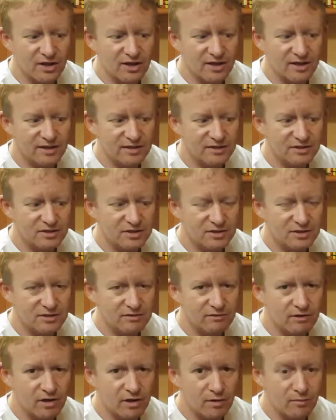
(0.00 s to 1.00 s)
and you just
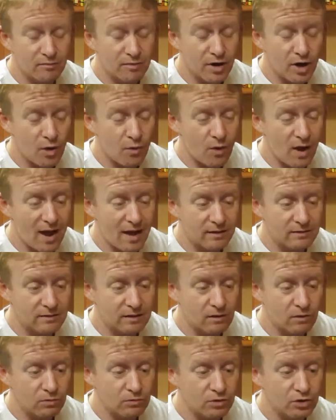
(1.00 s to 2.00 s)
know how to
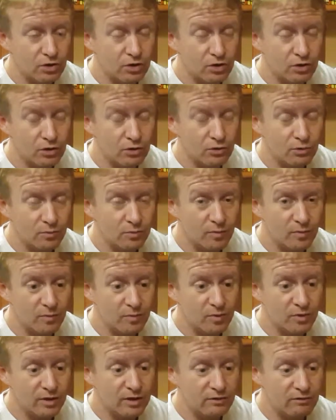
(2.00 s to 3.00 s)
hold the cube and
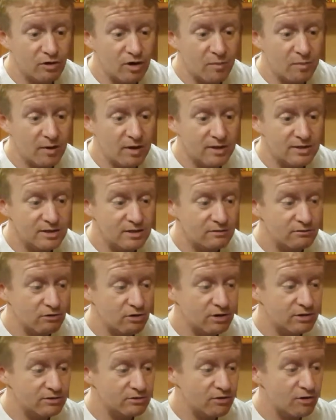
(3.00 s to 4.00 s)
put it in the right place at the
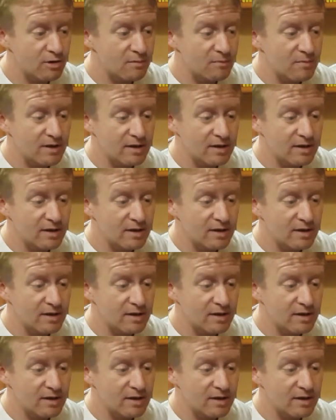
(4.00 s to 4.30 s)
right time.